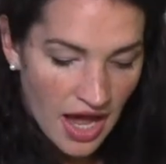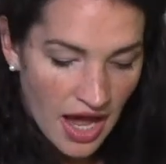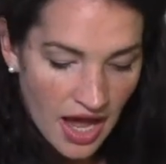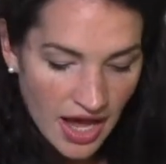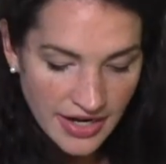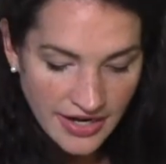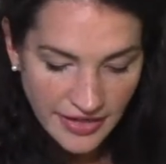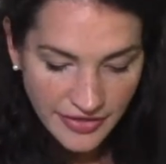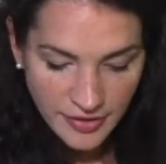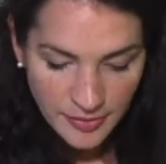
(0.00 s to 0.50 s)

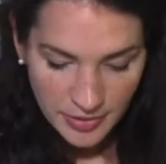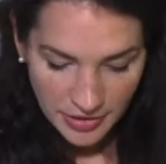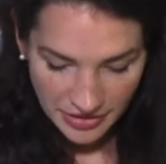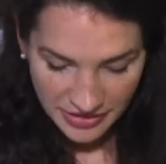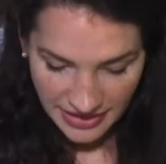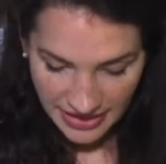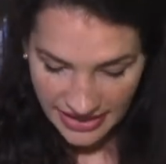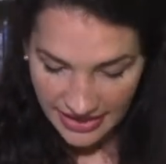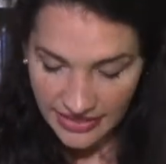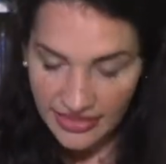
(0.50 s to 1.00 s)
Another book
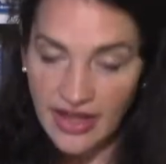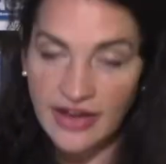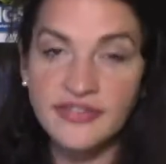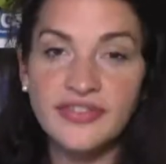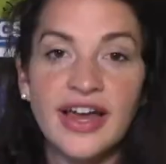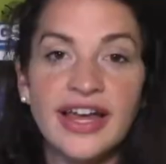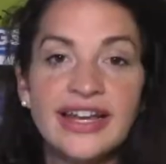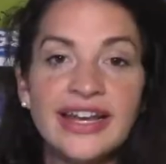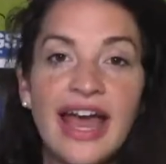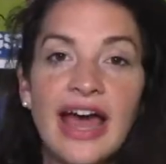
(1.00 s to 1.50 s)
that I love
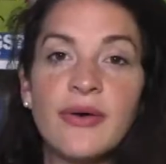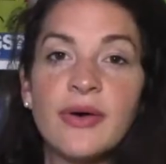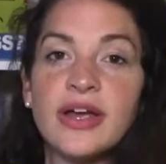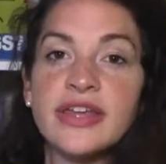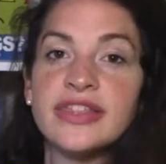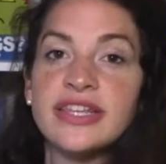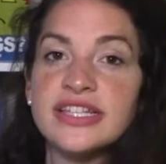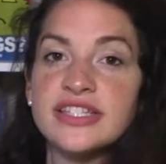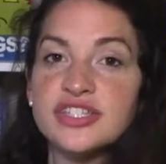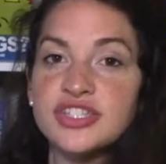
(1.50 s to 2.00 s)
right now are
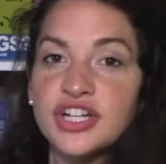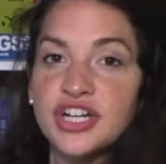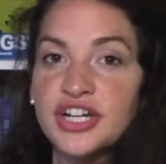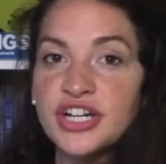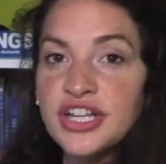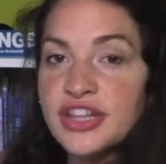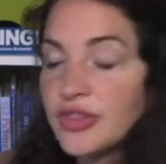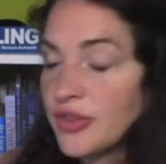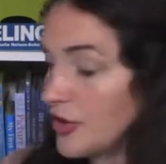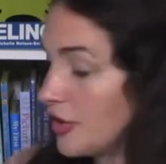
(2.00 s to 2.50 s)
these Turn
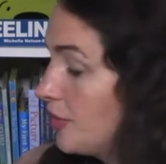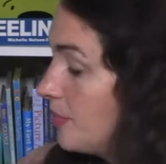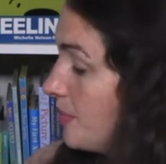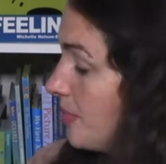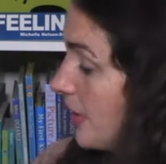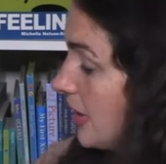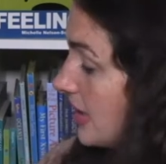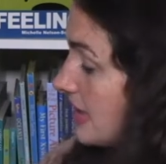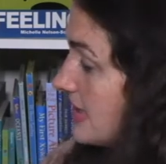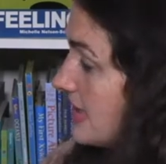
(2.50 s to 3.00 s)
and Learn
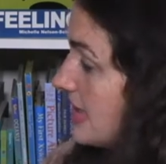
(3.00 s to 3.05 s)
books.